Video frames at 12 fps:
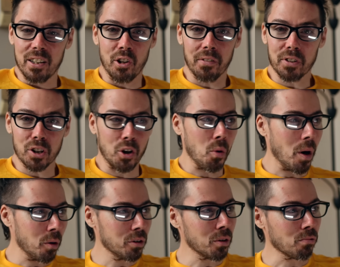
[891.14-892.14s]
you have to go
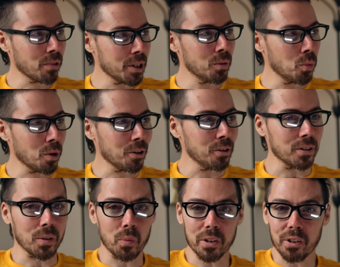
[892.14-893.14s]
out in the real
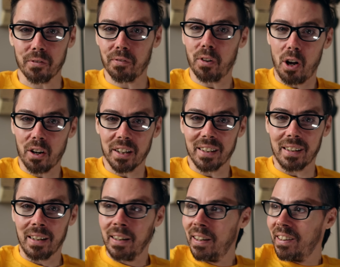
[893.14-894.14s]
world, and when you're
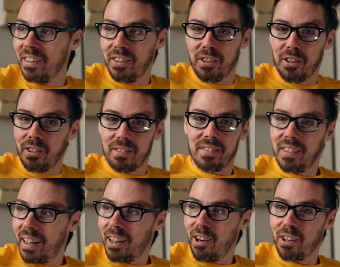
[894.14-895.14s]
vlogging, you're
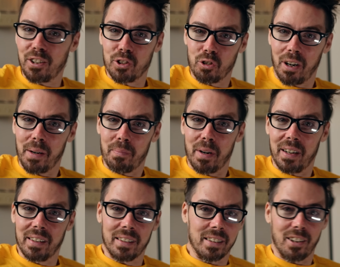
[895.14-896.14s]
like on a
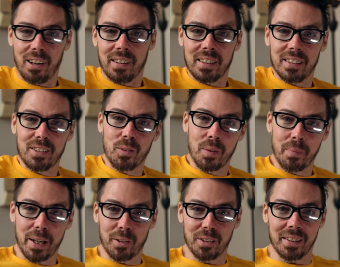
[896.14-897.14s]
tripod talking to a
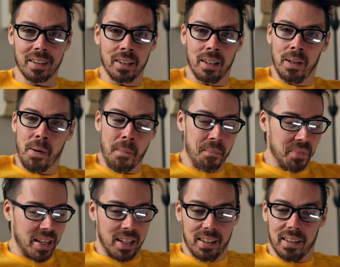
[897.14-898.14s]
mountain,
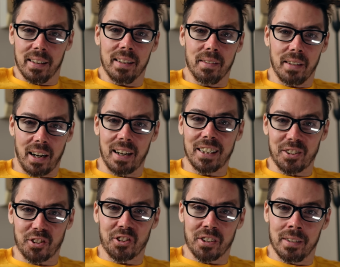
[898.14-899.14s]
it
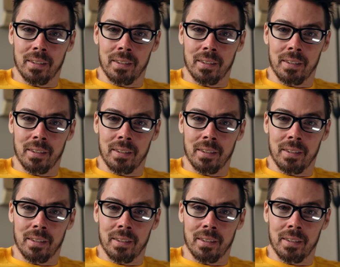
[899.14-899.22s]
hunts.